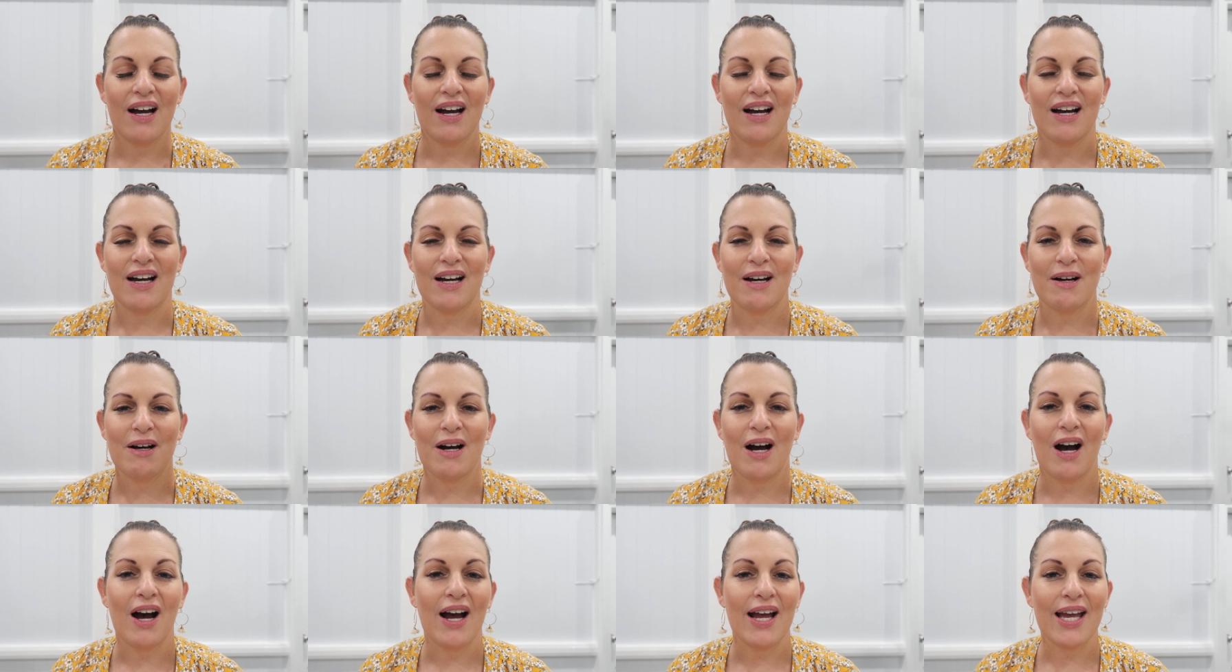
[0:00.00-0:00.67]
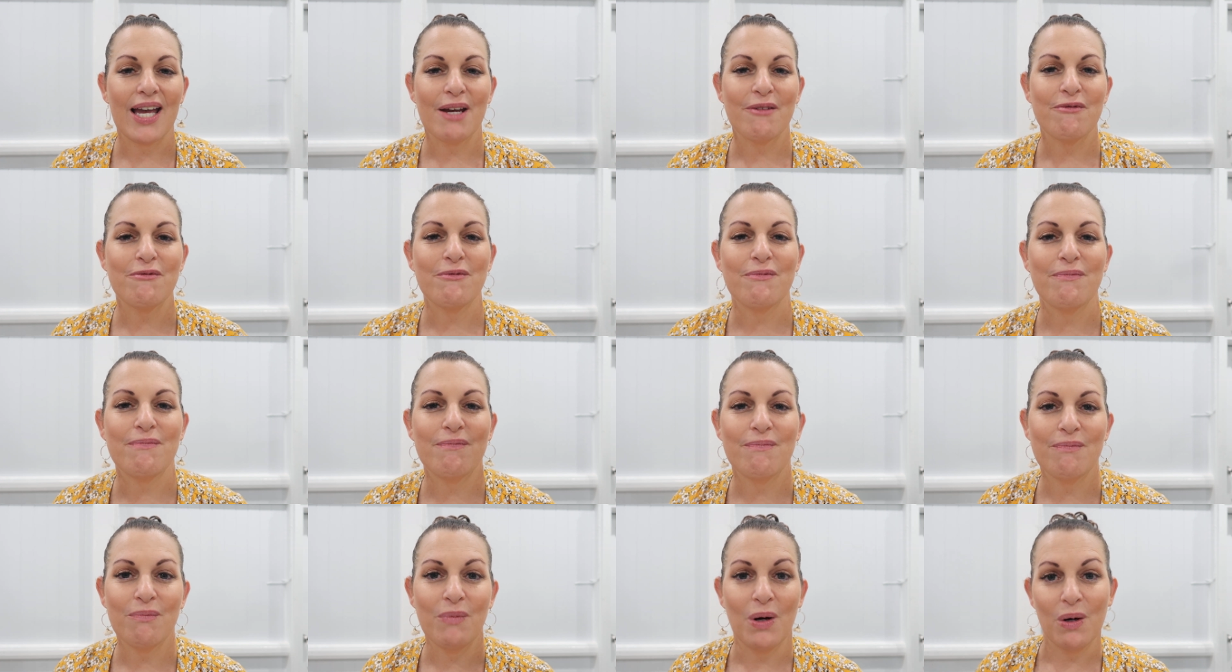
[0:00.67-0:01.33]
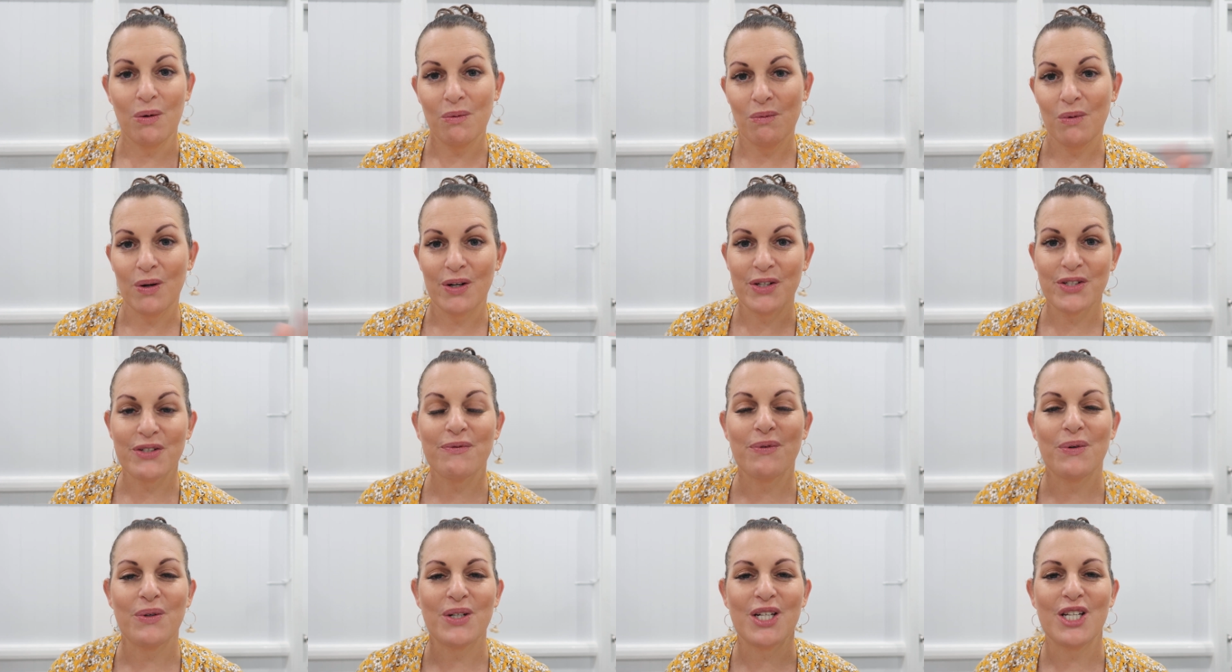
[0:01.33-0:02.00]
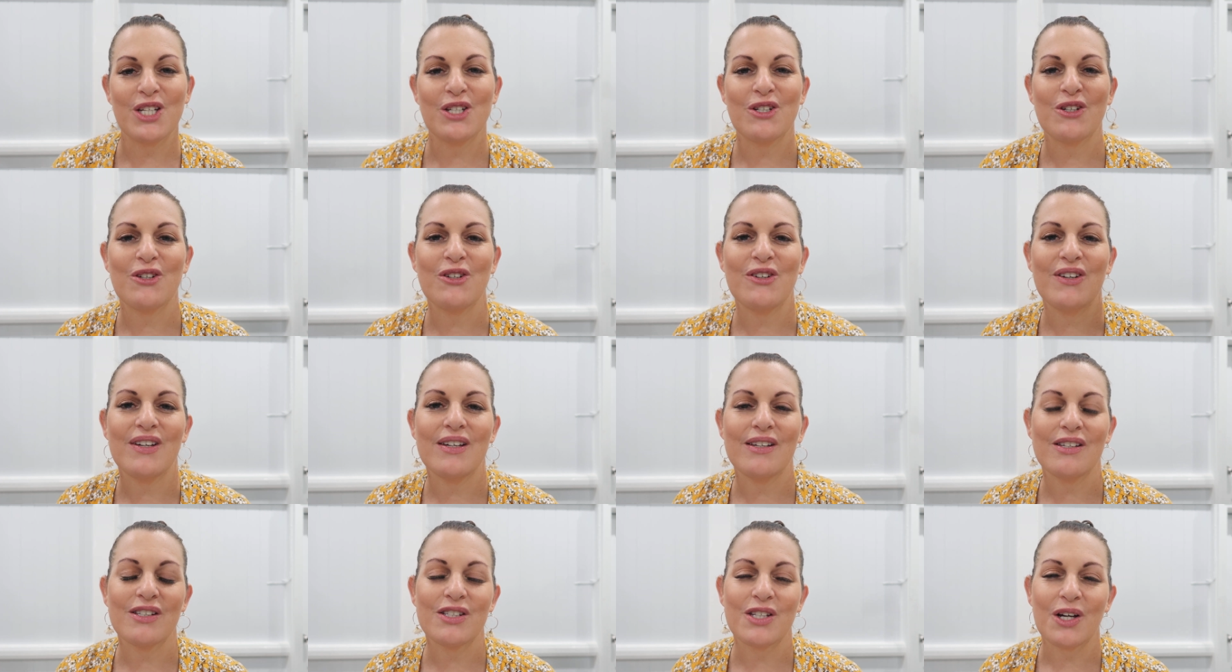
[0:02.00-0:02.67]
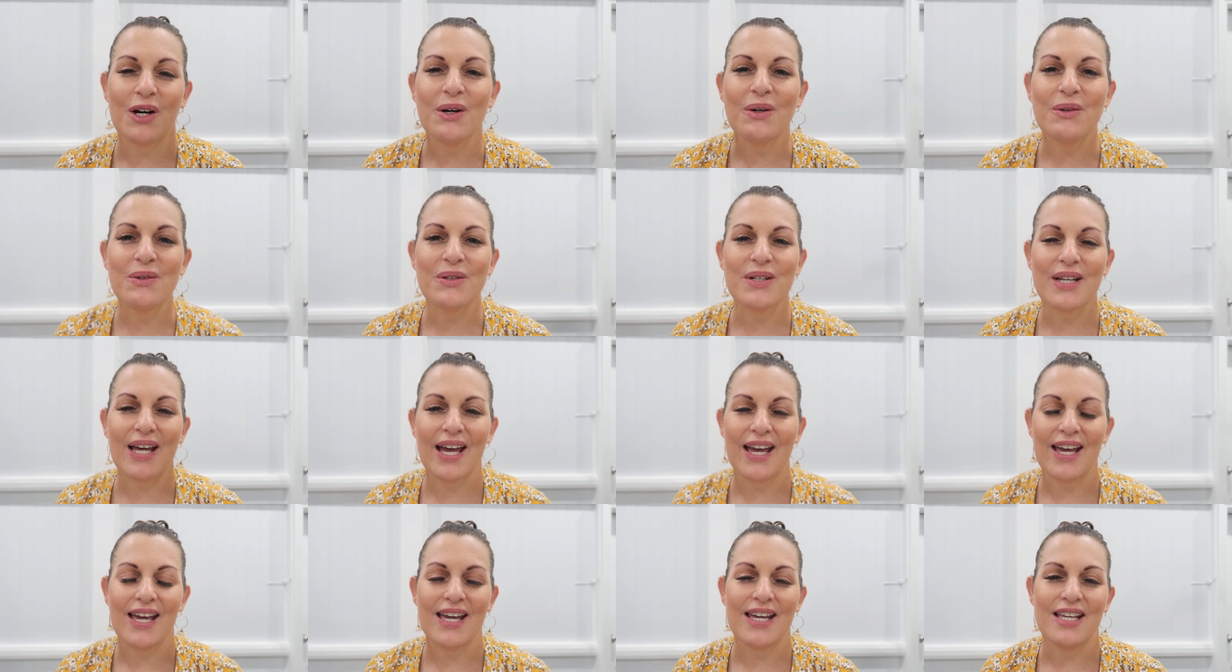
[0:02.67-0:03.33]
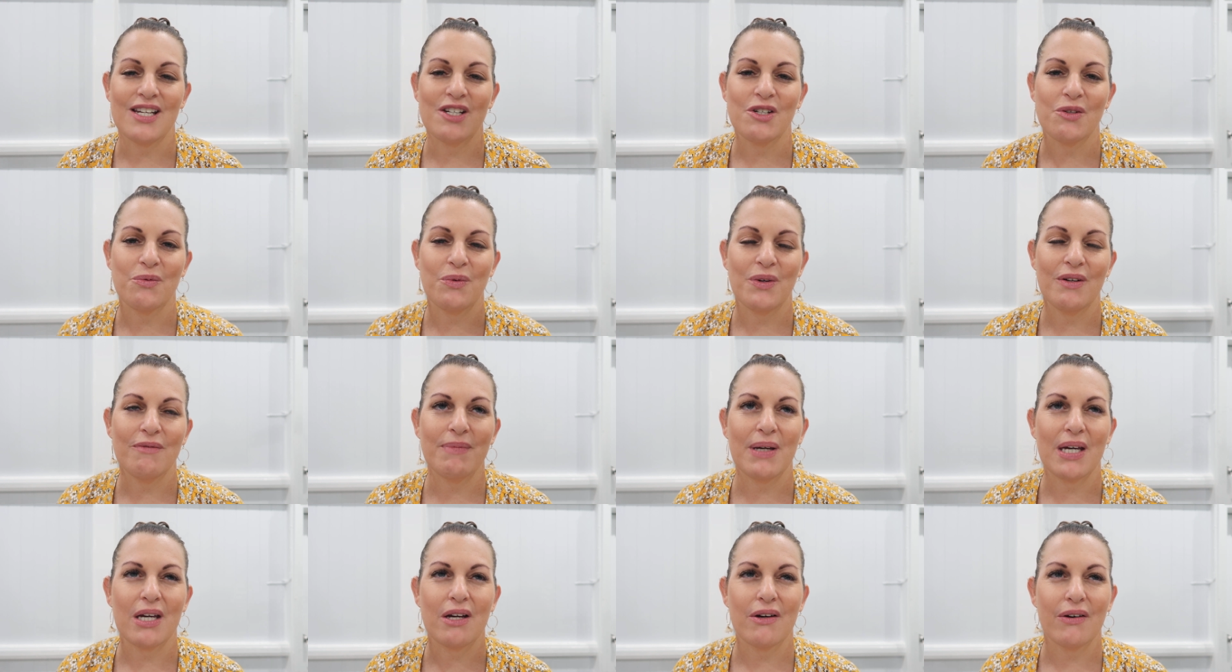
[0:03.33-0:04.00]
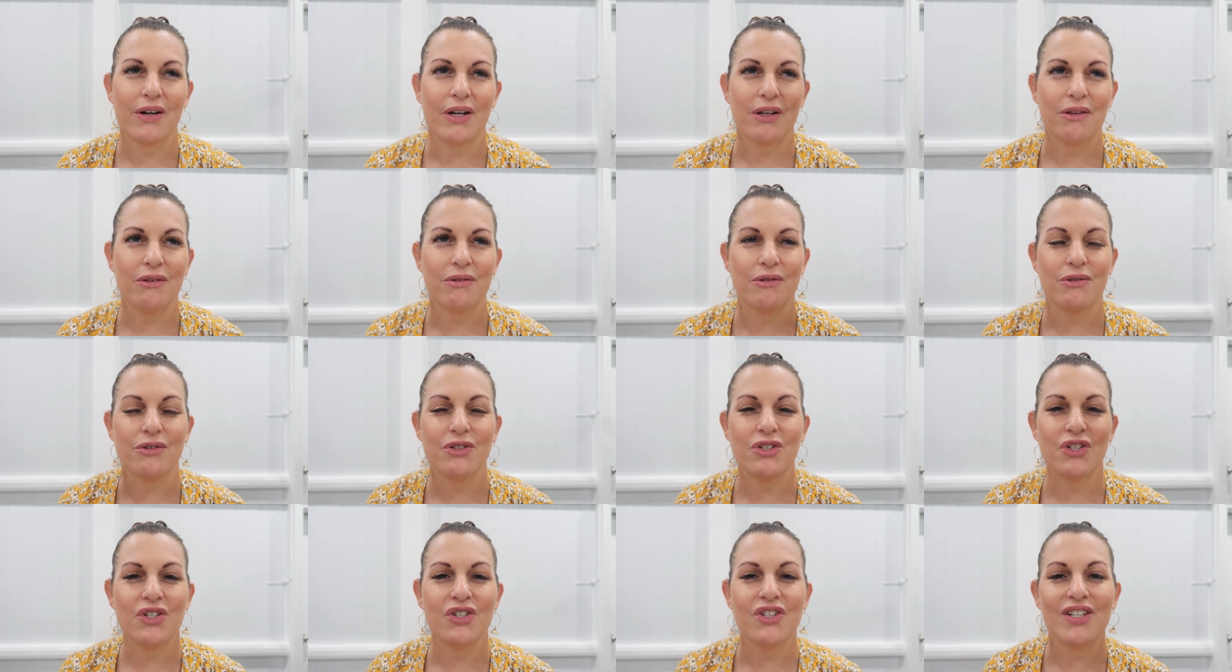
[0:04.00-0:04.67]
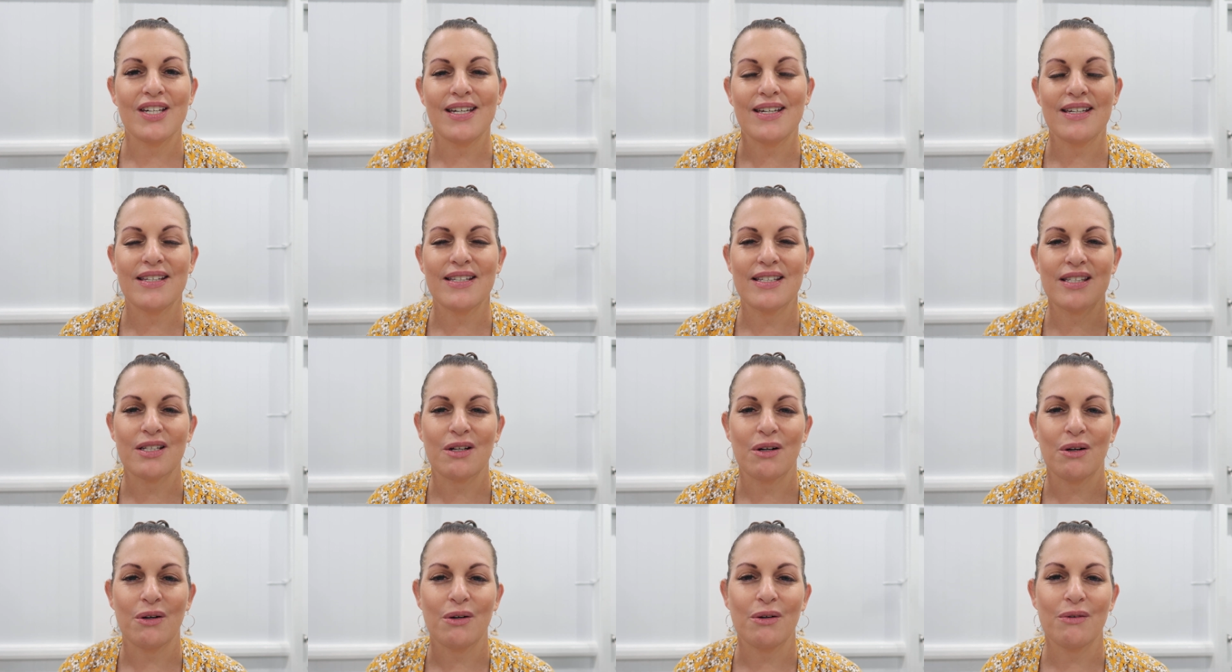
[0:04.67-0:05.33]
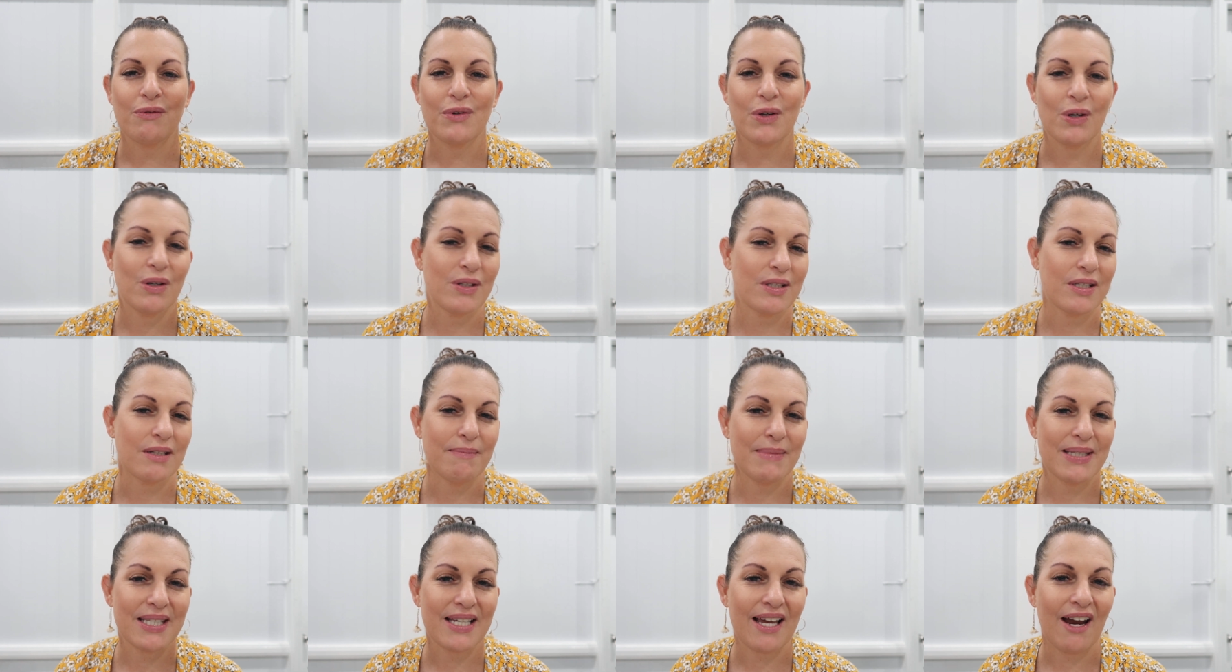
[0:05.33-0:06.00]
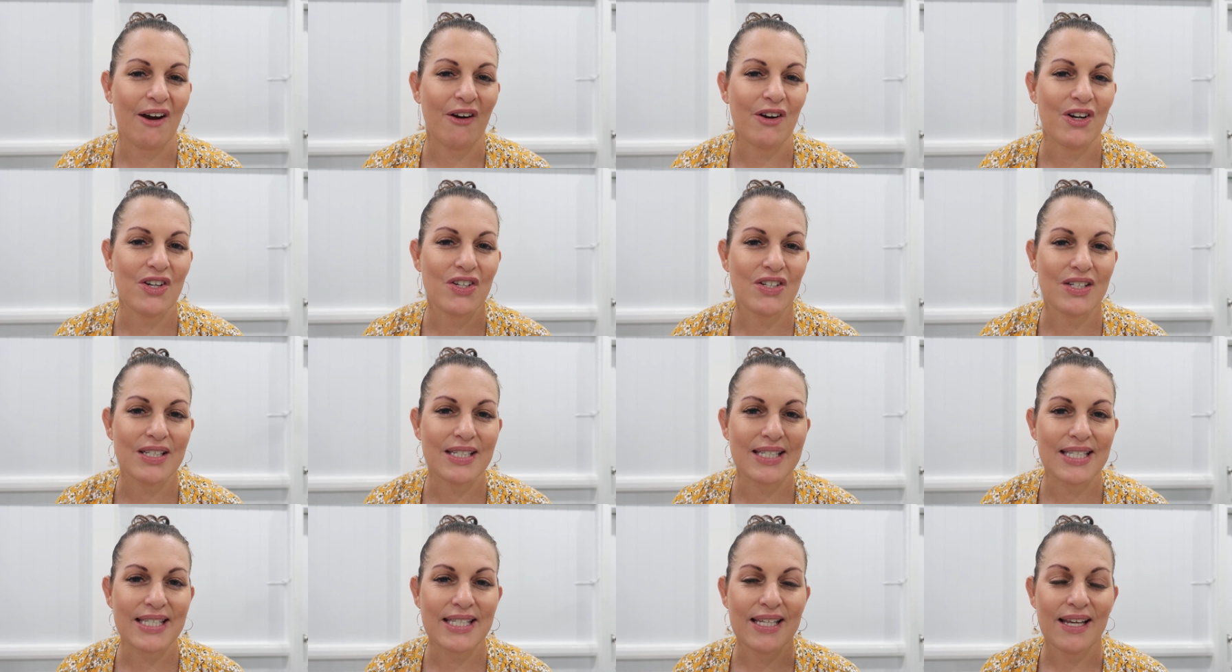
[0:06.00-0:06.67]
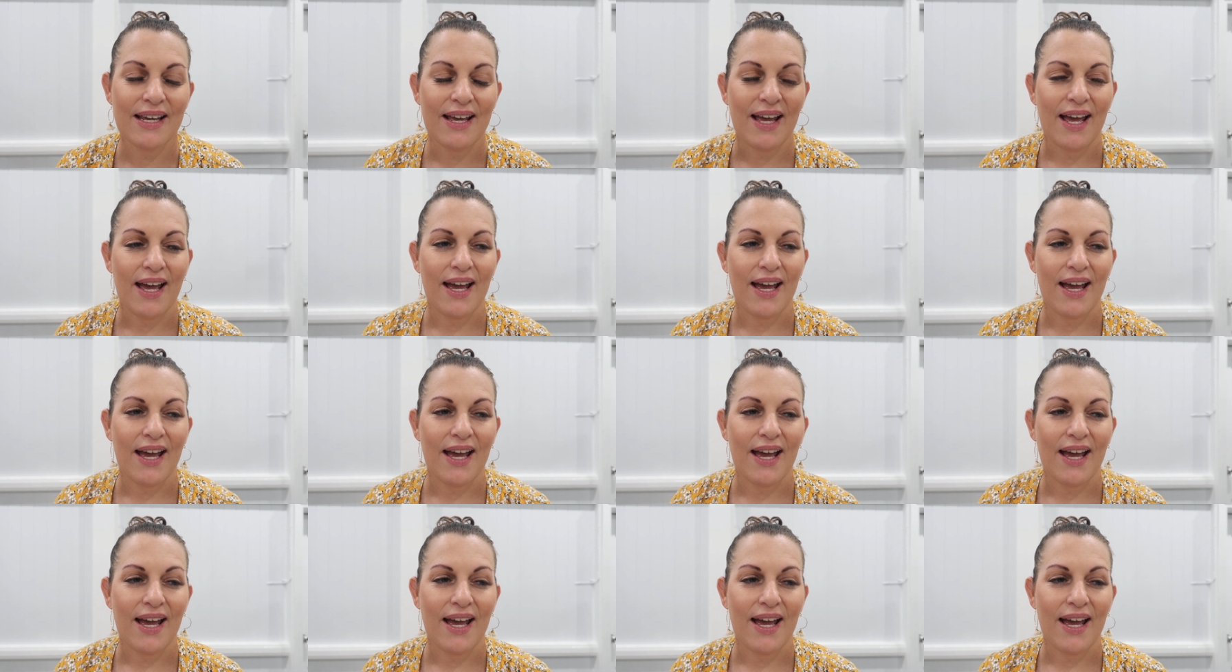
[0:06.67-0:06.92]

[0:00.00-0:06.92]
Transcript: uh, I am well was 42 years old, and we've been going through two years of constant miscarriages,